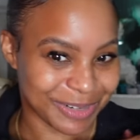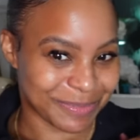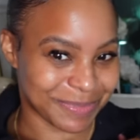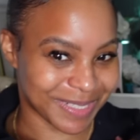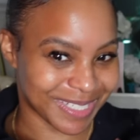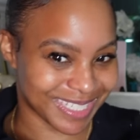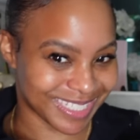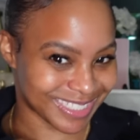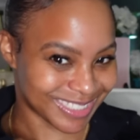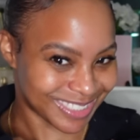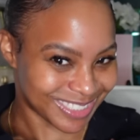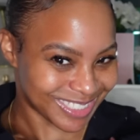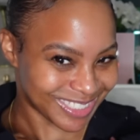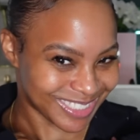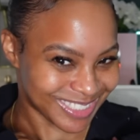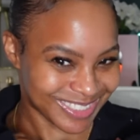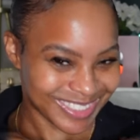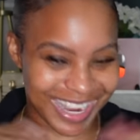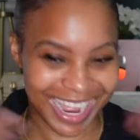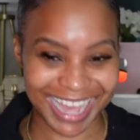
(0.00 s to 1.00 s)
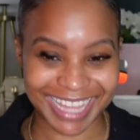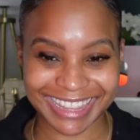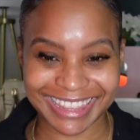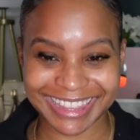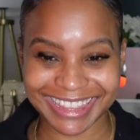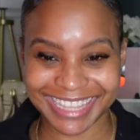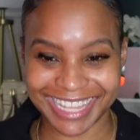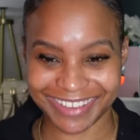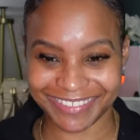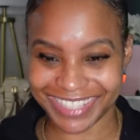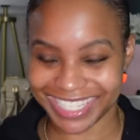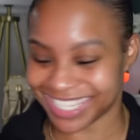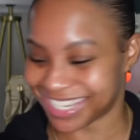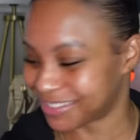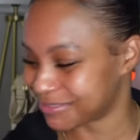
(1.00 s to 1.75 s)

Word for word: but ooh, I love it.